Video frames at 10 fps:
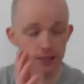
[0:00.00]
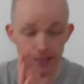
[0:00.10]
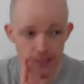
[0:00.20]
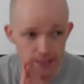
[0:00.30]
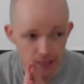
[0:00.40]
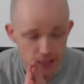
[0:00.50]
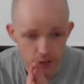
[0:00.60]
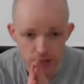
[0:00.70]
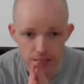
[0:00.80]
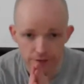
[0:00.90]
Like I say, this
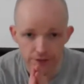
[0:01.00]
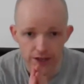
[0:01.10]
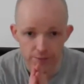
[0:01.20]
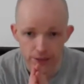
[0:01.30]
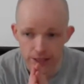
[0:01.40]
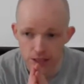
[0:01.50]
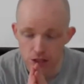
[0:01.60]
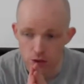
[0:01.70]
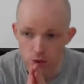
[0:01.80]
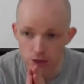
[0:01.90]
will only take 5 minutes,
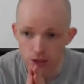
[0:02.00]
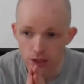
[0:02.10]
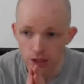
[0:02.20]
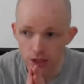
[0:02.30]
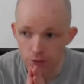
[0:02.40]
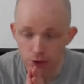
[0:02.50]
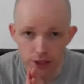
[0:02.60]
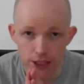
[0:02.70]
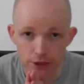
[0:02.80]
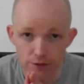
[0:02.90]
so if you
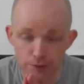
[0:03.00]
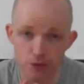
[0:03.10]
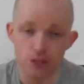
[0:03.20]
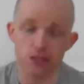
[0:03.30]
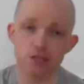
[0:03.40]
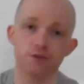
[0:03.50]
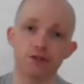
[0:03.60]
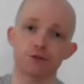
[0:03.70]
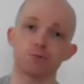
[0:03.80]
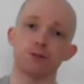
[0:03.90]
want to clear up about 6
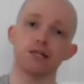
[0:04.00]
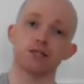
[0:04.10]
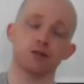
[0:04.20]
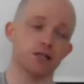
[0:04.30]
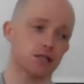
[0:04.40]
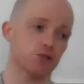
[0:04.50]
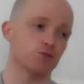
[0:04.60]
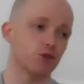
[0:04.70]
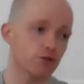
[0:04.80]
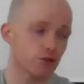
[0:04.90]
feet of space, you guys
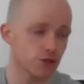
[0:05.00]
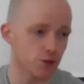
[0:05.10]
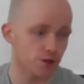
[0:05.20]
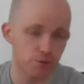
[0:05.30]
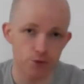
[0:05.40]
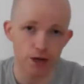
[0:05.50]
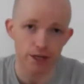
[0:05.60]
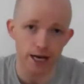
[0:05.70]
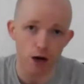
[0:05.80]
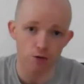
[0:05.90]
can run through this with me
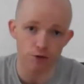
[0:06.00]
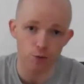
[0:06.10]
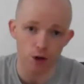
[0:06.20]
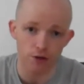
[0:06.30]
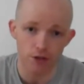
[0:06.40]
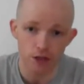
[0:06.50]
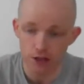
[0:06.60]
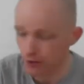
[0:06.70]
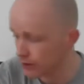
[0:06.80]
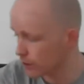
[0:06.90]
right now if you want.
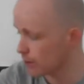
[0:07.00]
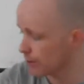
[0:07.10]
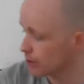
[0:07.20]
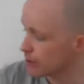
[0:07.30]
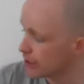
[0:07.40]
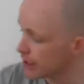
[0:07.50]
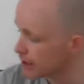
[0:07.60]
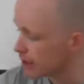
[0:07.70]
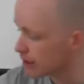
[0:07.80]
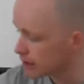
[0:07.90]
The only equipment you
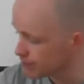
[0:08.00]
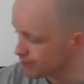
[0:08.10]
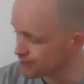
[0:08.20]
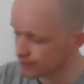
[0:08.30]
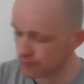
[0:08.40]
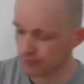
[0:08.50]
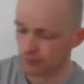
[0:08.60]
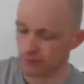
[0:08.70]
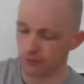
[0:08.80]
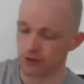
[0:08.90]
need,
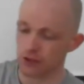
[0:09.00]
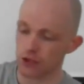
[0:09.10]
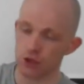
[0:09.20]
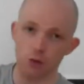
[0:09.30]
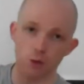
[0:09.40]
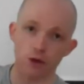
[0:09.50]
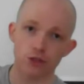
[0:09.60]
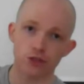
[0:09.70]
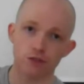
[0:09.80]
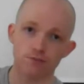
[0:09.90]

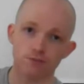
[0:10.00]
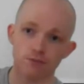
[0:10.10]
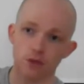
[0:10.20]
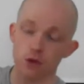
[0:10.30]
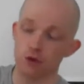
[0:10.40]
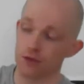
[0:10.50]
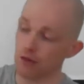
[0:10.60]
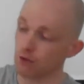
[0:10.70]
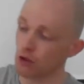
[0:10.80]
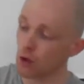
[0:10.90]
stopwatch, or if you
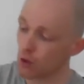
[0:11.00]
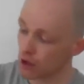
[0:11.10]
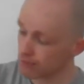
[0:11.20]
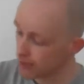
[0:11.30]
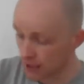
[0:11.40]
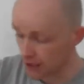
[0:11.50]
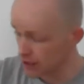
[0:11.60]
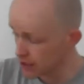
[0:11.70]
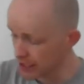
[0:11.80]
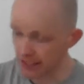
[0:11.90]
haven't got one,
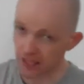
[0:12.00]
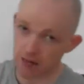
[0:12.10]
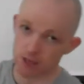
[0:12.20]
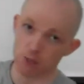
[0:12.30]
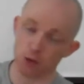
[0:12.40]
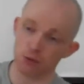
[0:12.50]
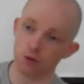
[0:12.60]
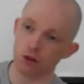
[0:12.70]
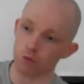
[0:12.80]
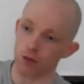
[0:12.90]
set your laptop up,
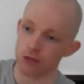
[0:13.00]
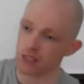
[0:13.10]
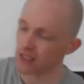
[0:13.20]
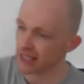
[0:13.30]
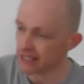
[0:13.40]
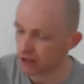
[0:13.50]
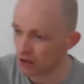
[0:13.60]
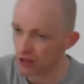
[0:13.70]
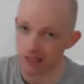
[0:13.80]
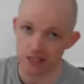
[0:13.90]
go on a website like
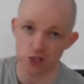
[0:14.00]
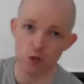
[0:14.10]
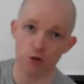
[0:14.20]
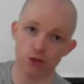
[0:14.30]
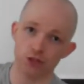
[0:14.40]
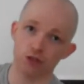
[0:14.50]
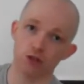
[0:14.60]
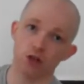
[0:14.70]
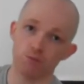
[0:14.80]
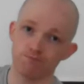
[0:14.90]

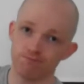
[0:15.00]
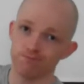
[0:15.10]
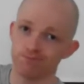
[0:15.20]
onlinestopwatch.com,